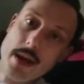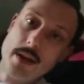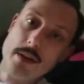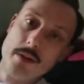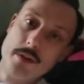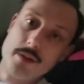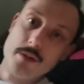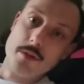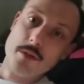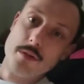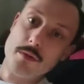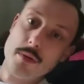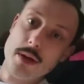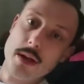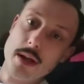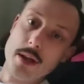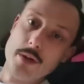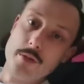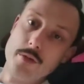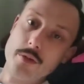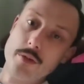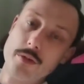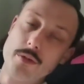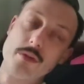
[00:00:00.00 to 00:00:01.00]
Henderson's
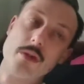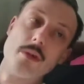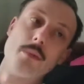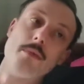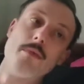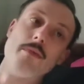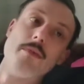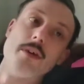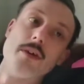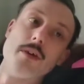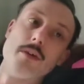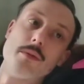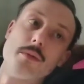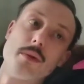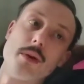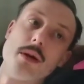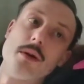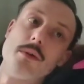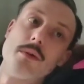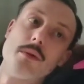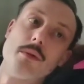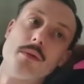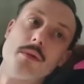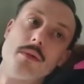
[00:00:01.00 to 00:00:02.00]
relish on top of it as
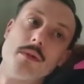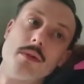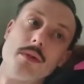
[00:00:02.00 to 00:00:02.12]
well.